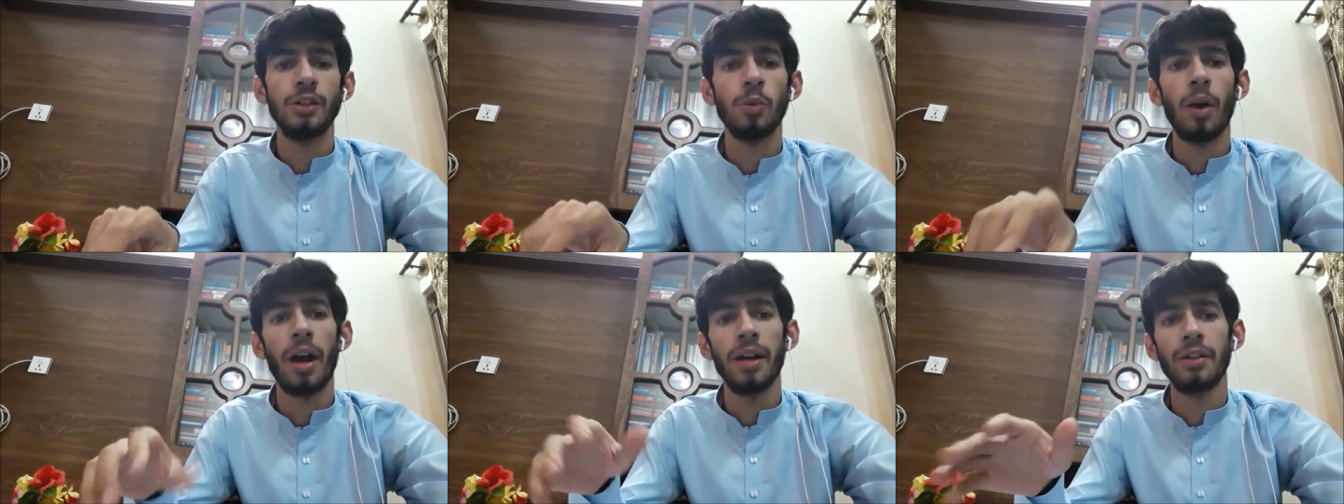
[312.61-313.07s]

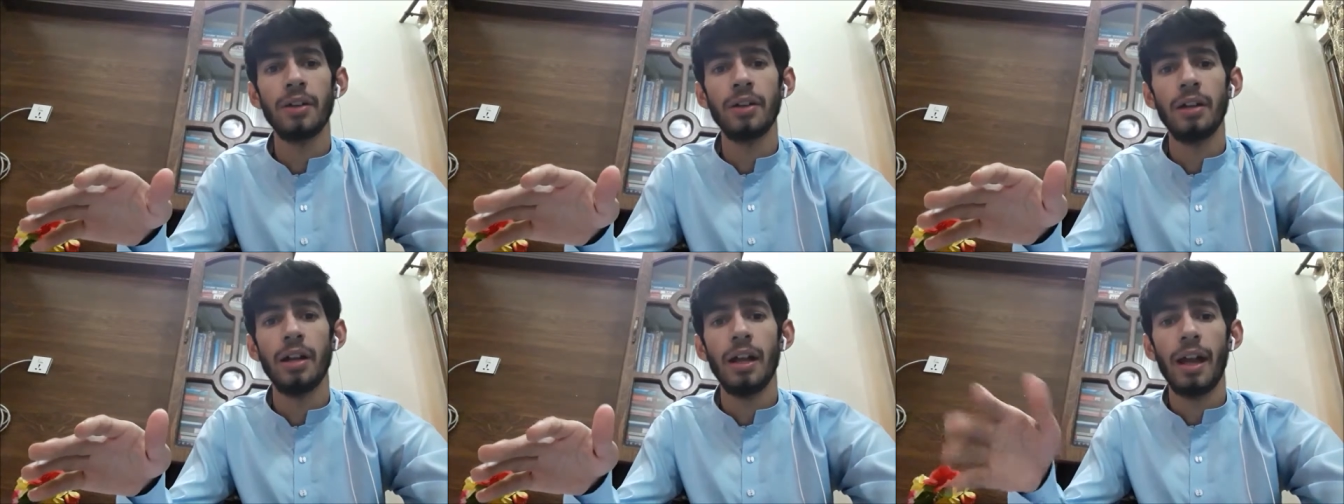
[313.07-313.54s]
you
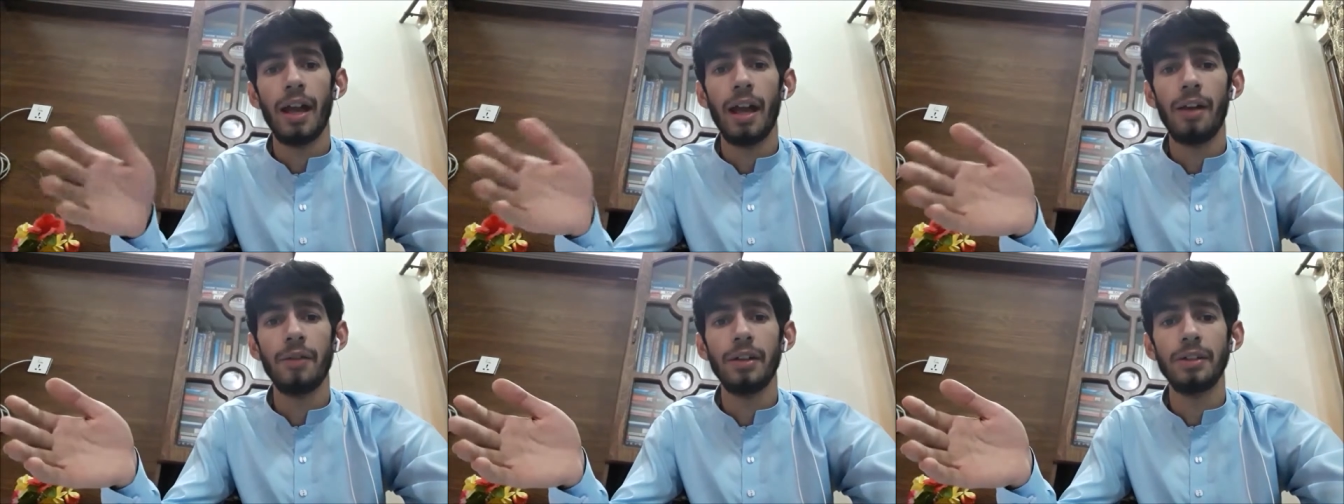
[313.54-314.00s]
either
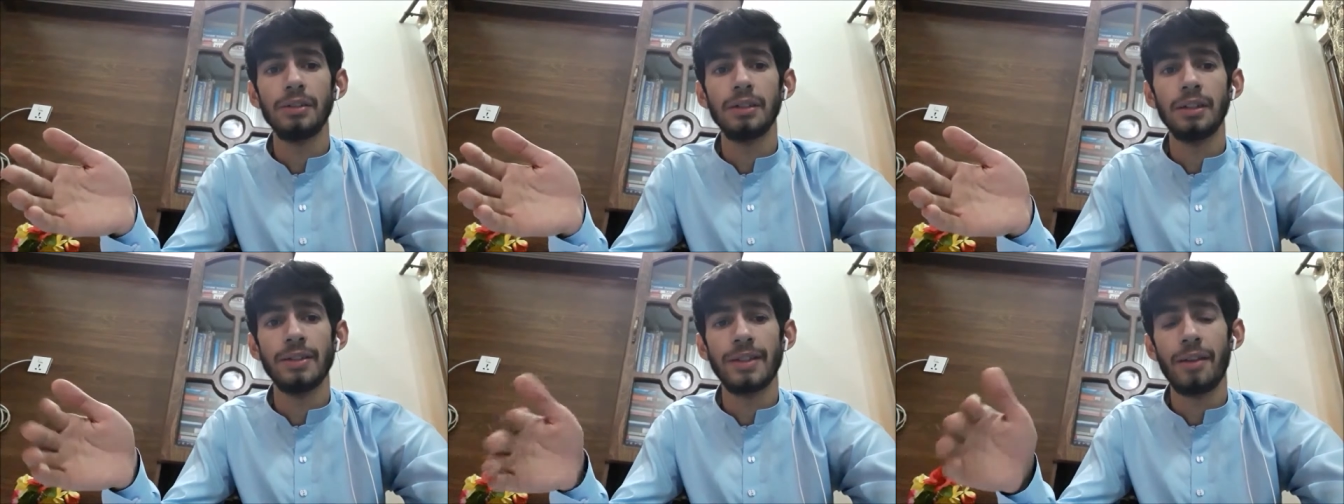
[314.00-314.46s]
have it
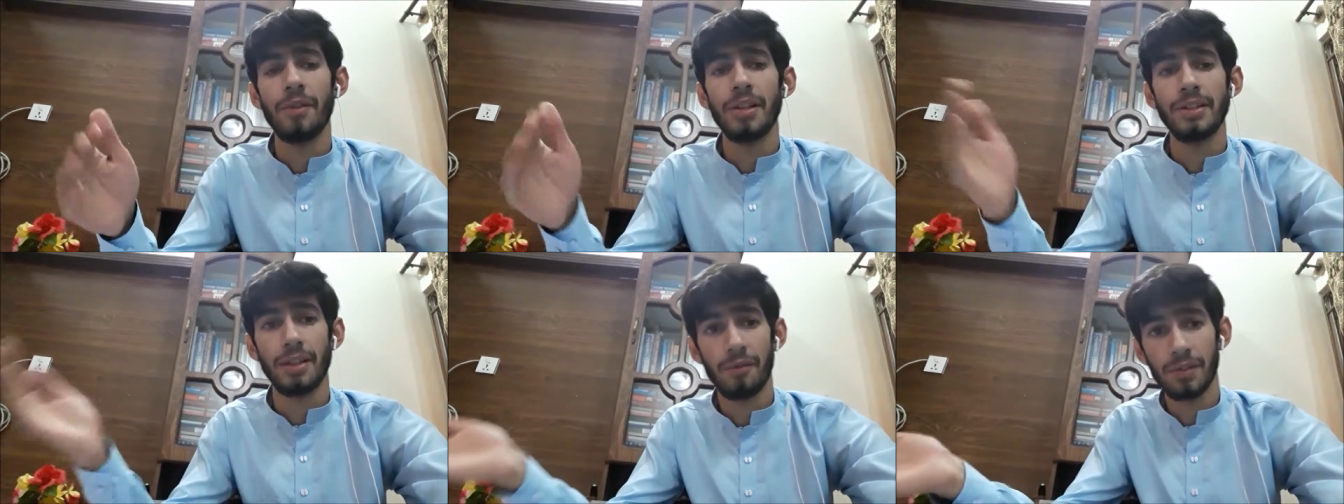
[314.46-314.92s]
seven
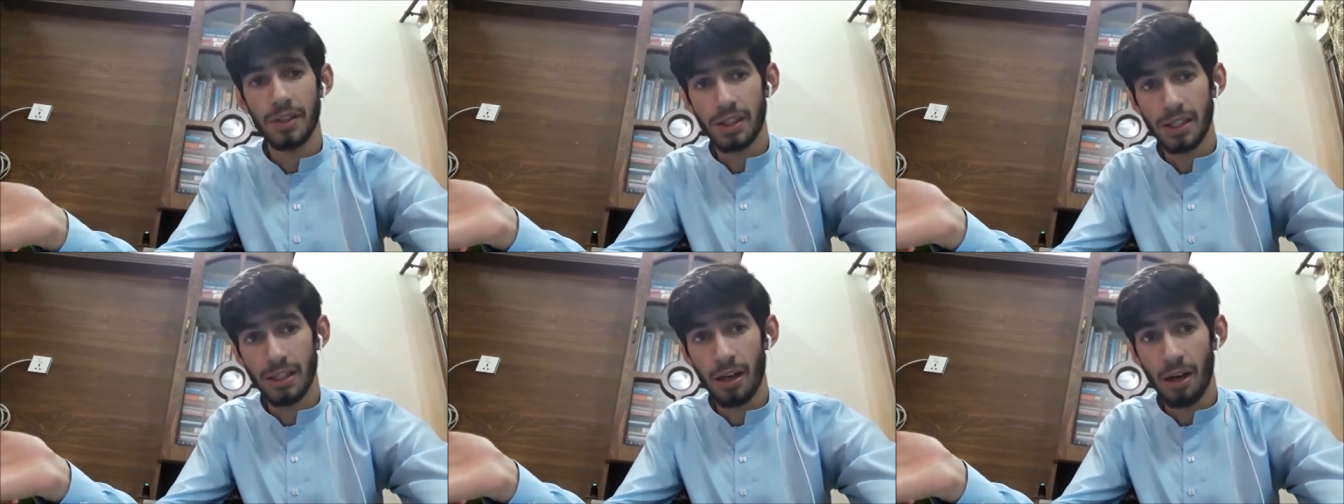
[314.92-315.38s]
days after
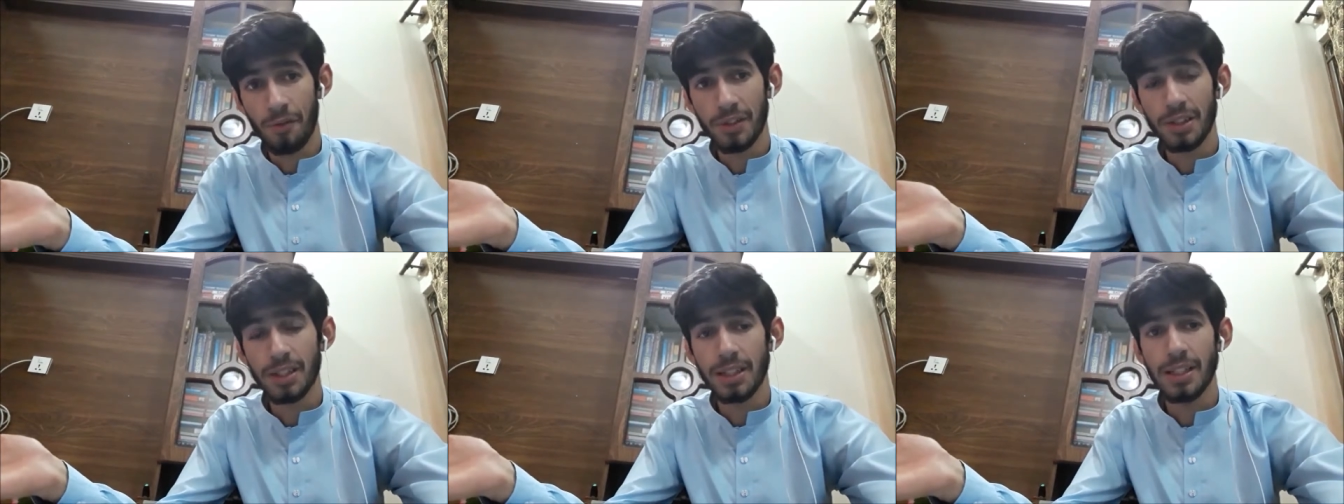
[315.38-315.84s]

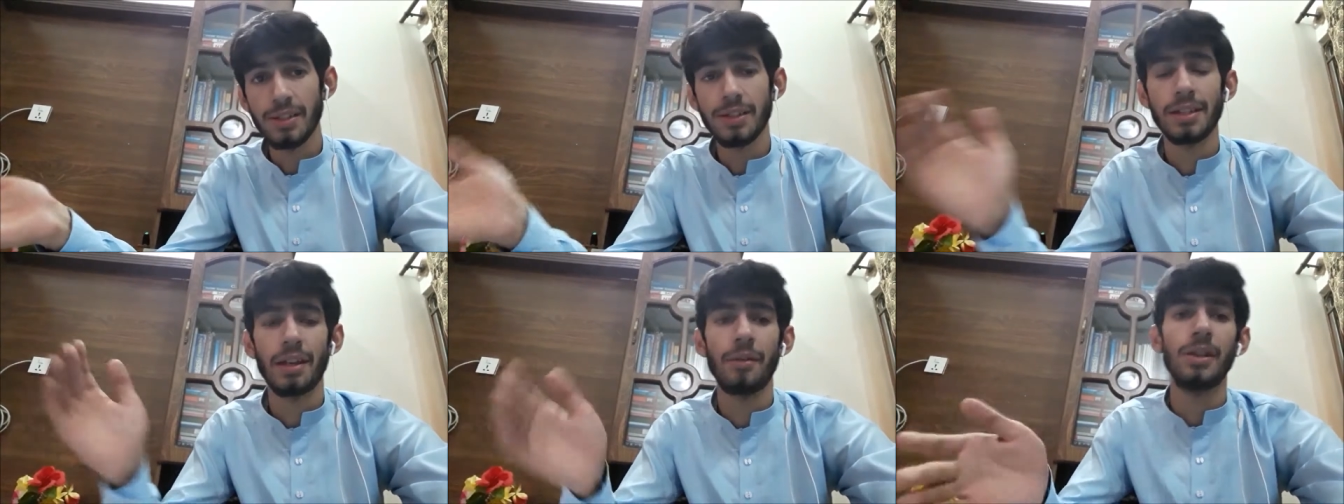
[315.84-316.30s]
after the test,
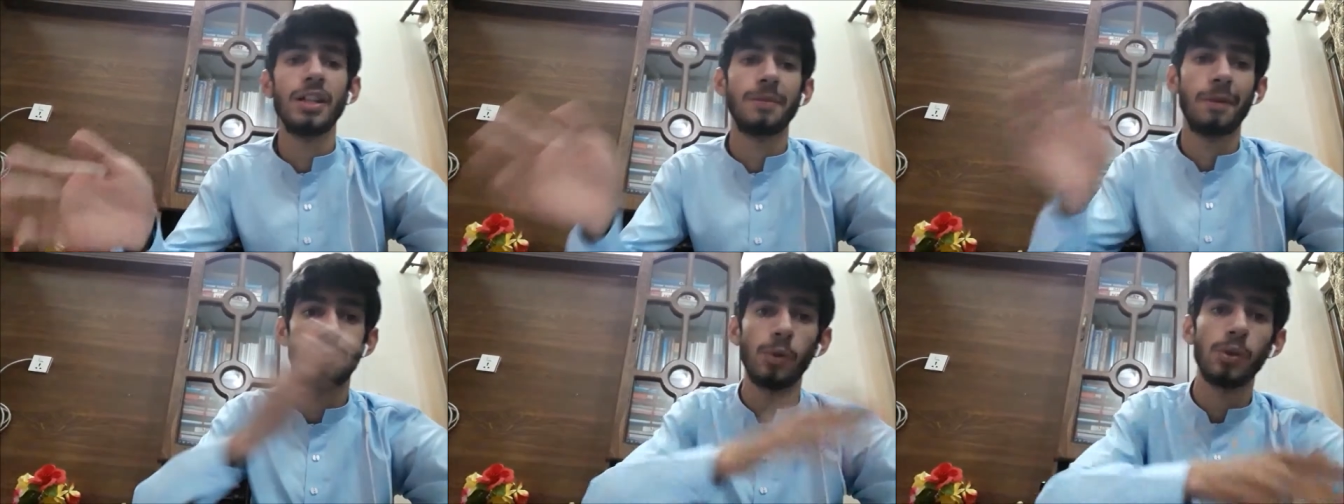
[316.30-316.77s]
seven days
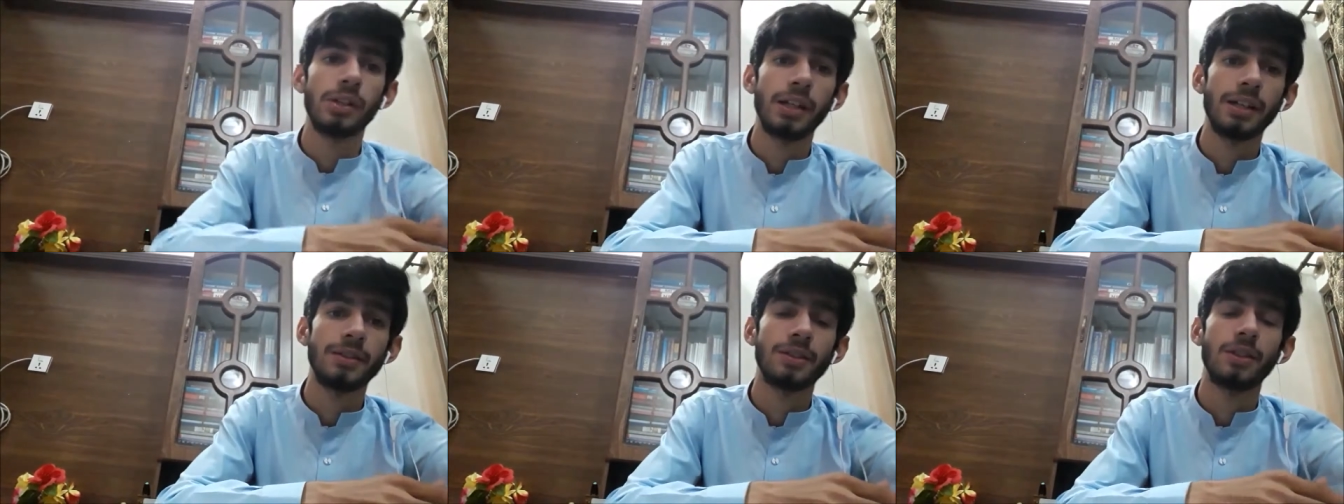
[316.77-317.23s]
before the
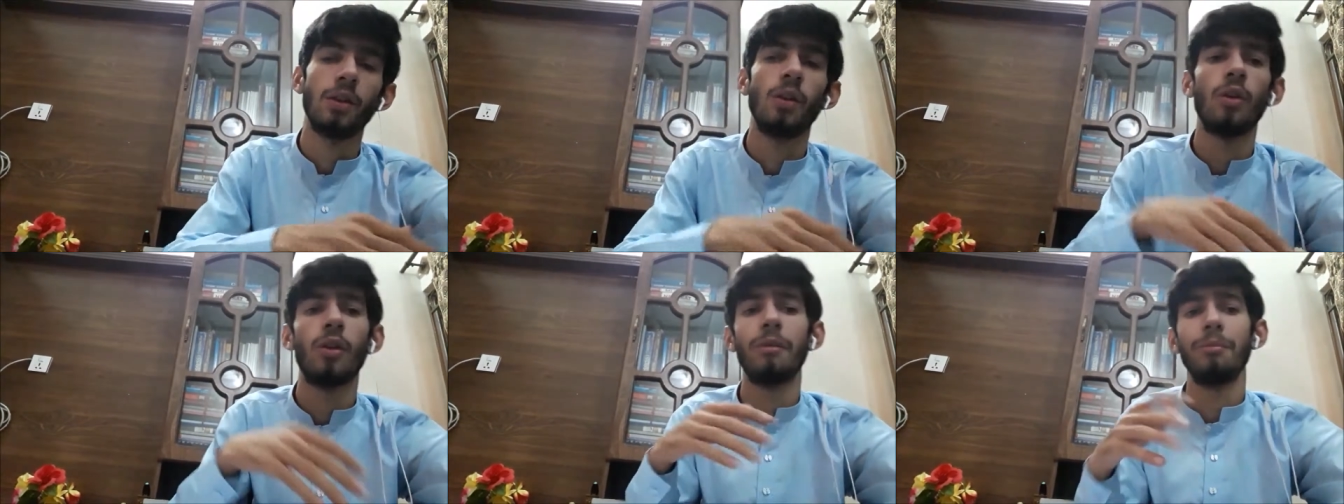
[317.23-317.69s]
test,
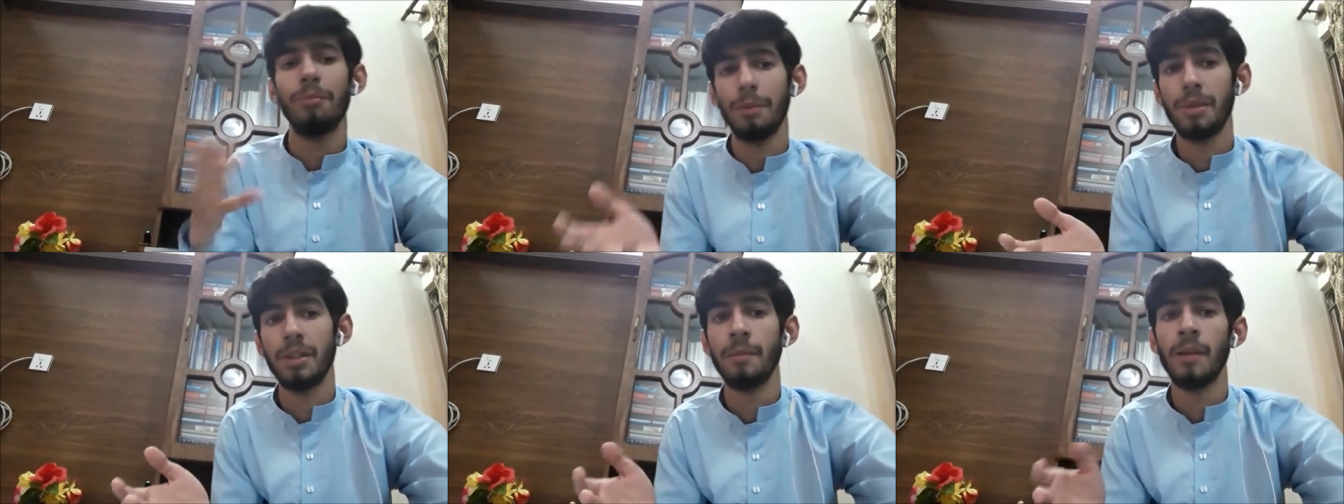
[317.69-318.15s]
or
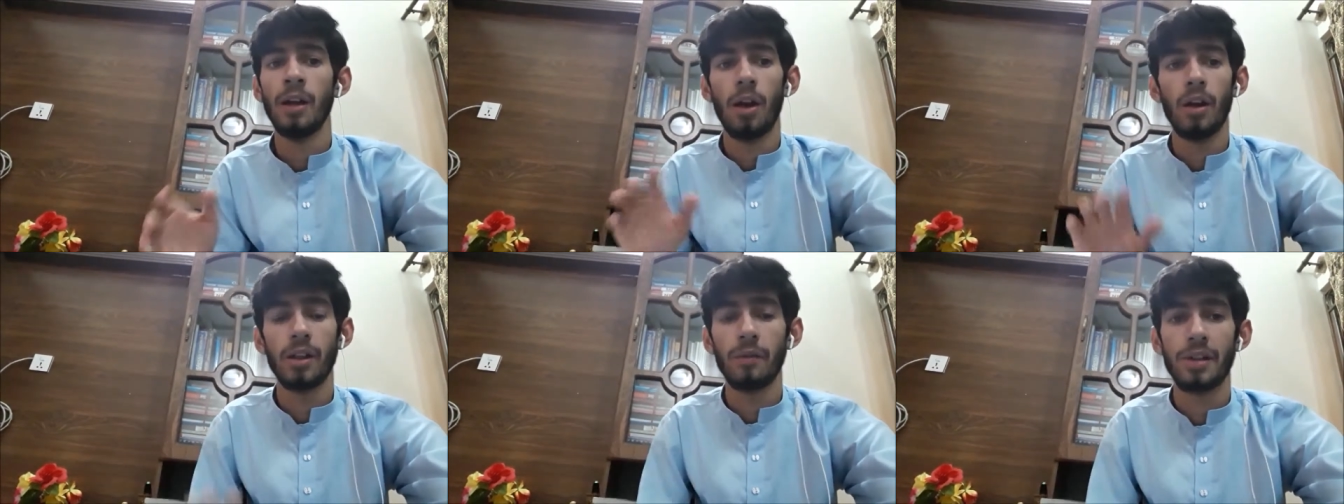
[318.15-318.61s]
maybe
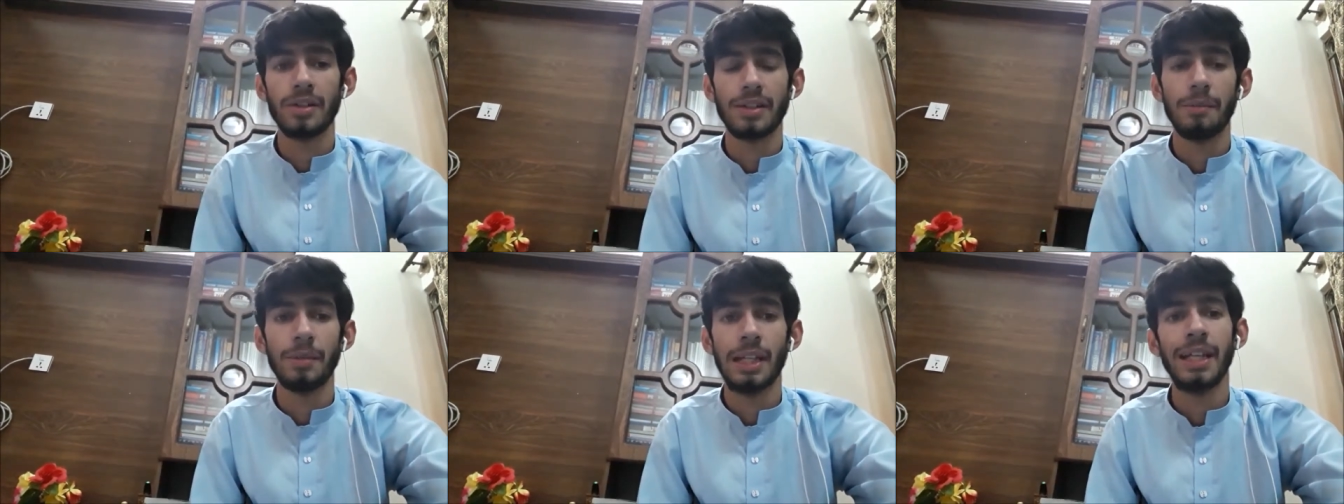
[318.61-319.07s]
on the very
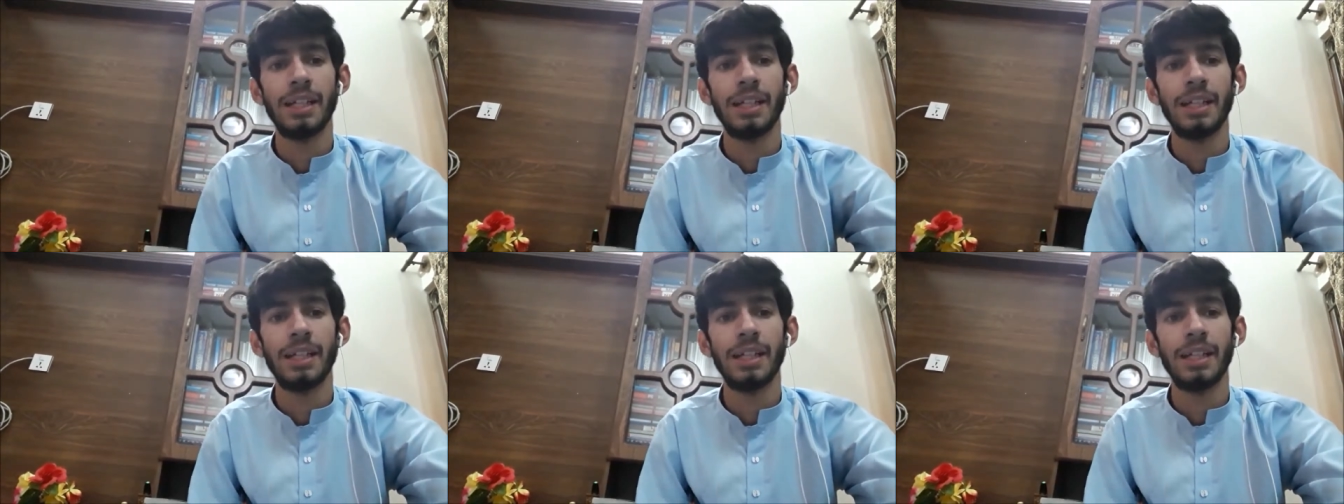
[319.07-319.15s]
same day.